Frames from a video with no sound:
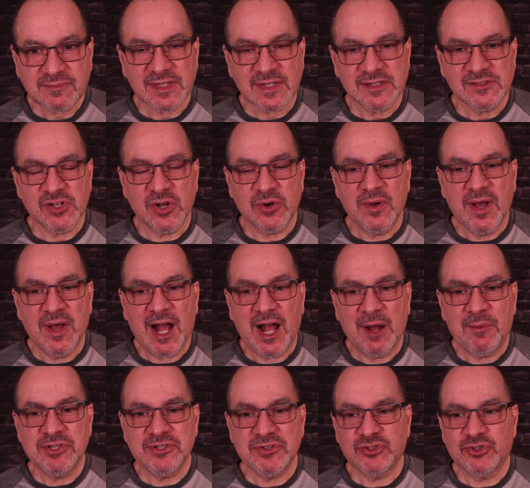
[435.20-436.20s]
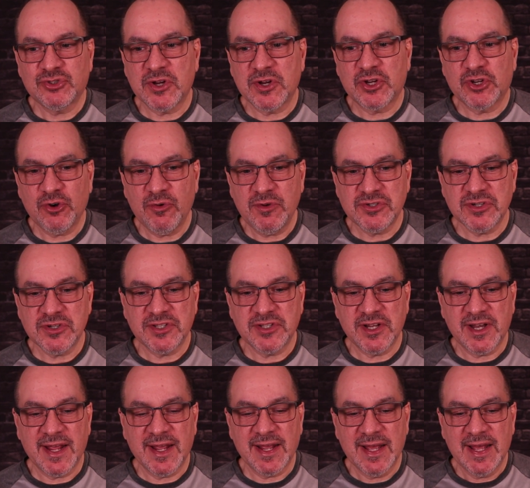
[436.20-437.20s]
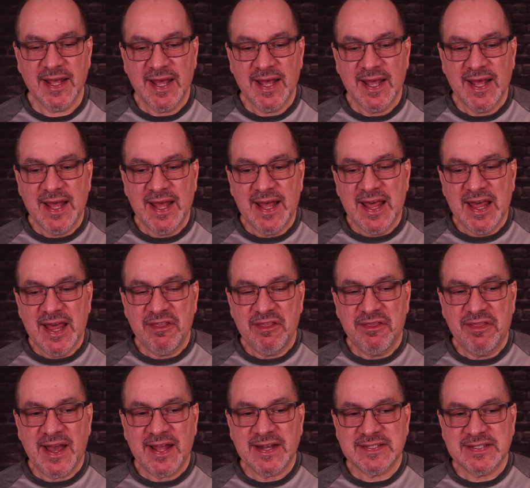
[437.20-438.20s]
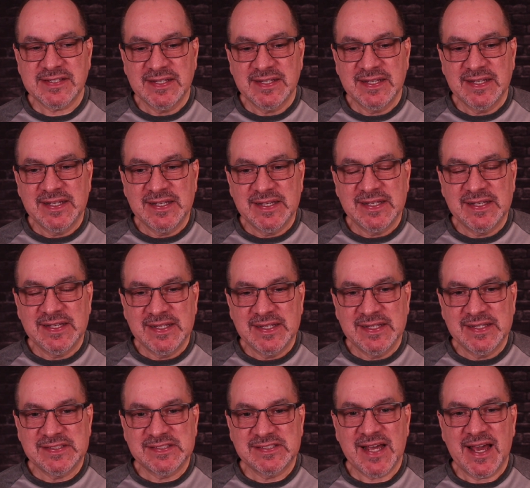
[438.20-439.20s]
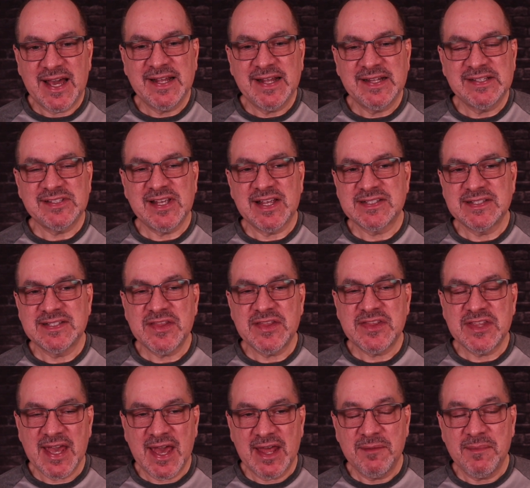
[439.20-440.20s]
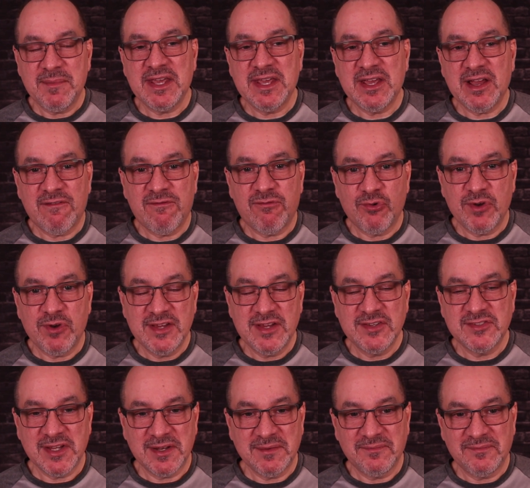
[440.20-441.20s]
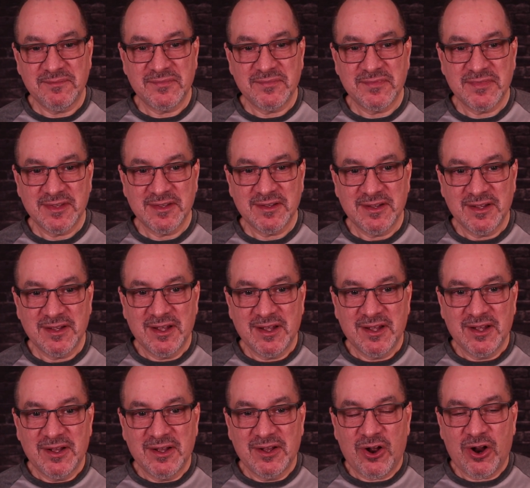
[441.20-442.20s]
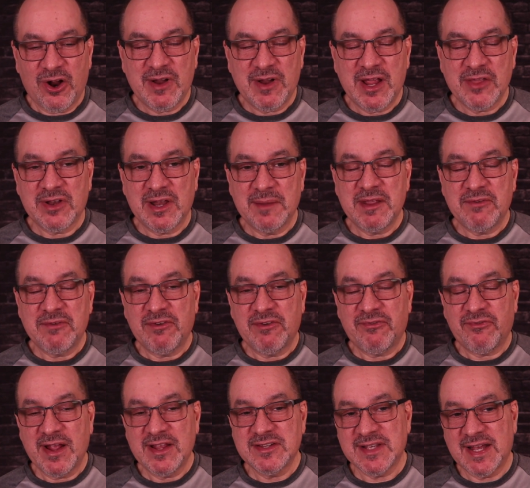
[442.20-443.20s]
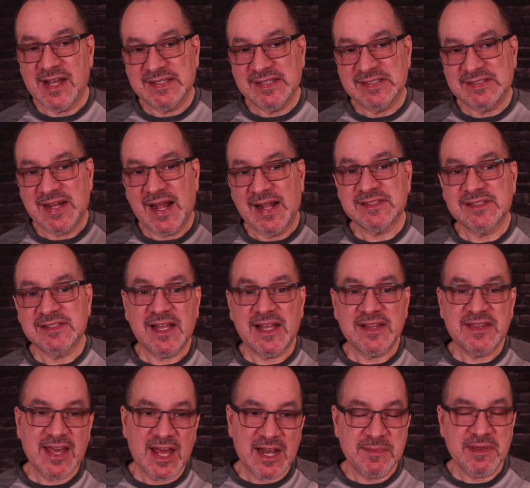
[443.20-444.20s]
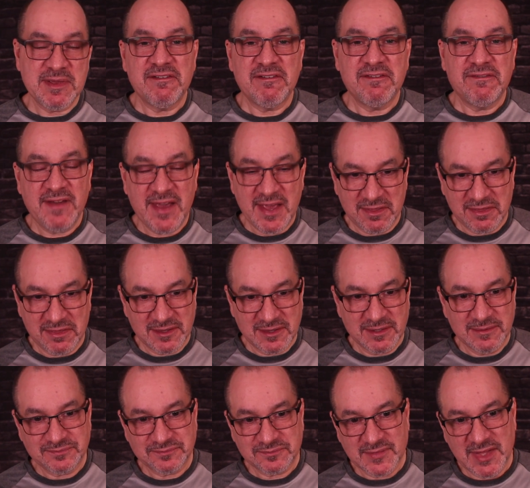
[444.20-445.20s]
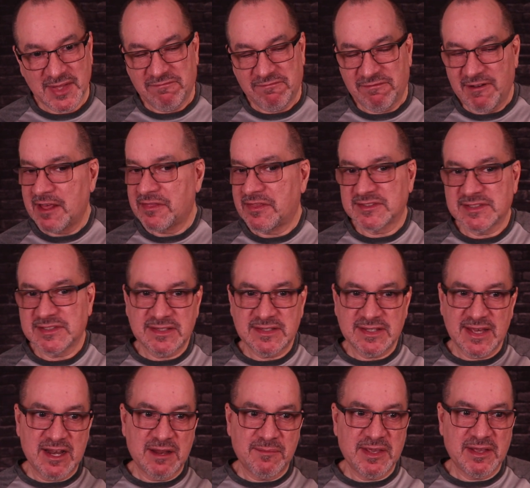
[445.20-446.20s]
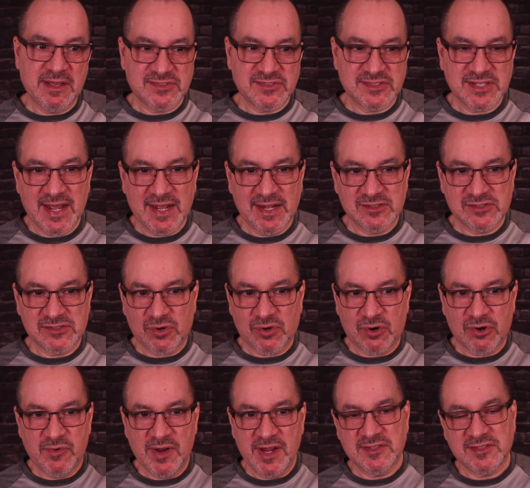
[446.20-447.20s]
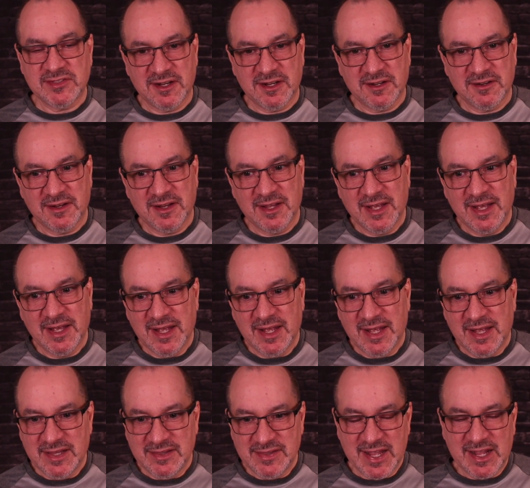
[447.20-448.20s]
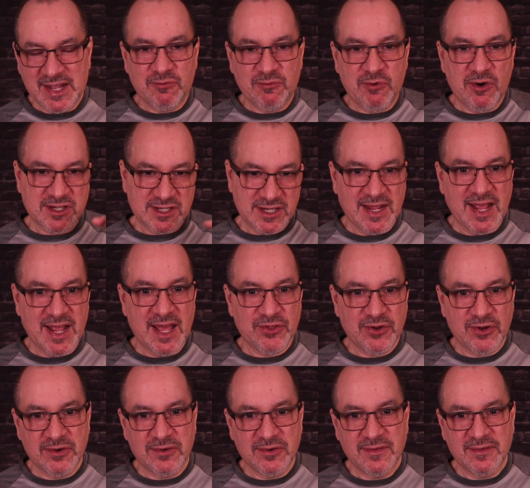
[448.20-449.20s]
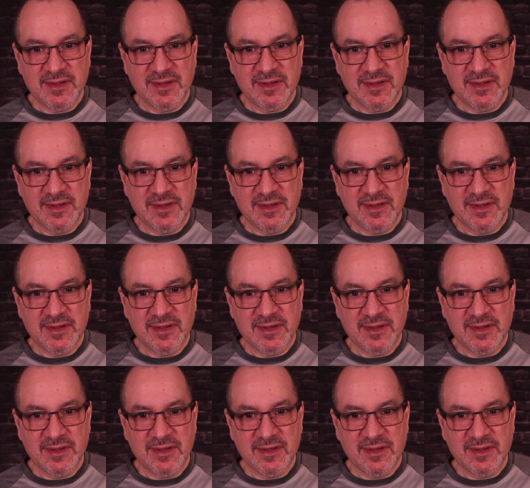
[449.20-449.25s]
So I want to encourage you today that science is not the enemy of reason. Or rather, let me rephrase that science is not the enemy of faith, and faith is not the enemy of science or reason. They can work together